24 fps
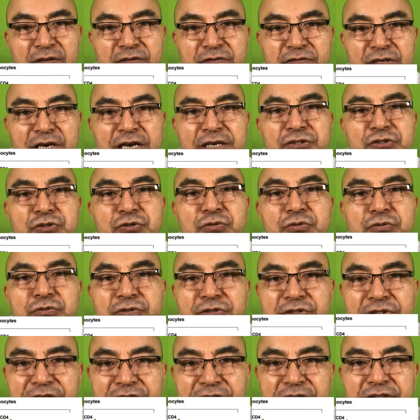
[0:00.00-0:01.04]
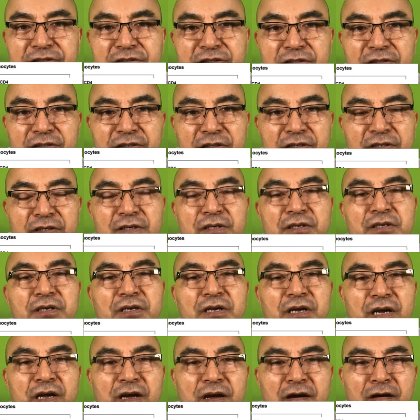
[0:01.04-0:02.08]
try to create
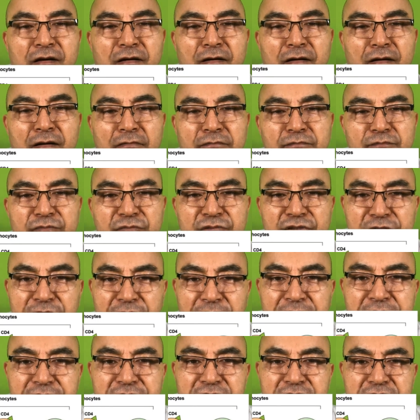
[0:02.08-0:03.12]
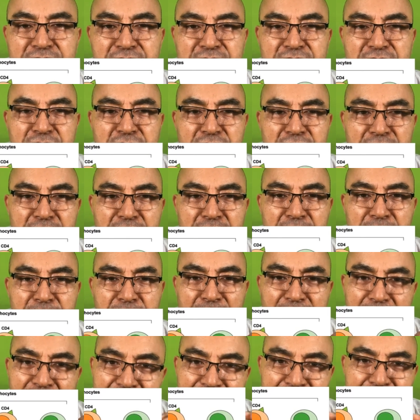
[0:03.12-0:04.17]
defense
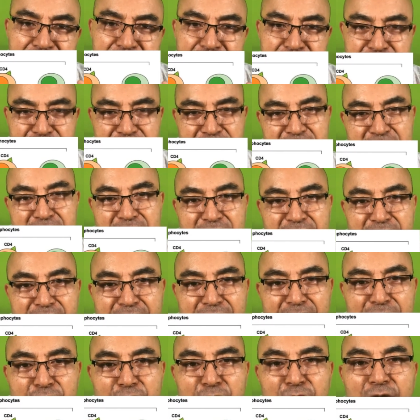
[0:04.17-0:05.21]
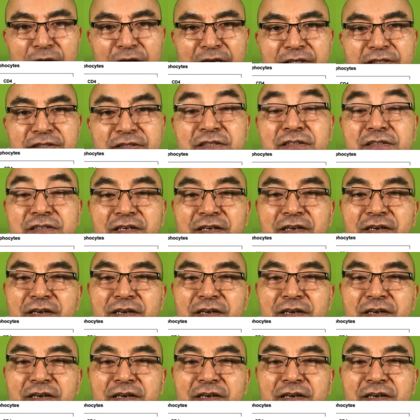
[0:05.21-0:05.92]
mechanisms. They are called as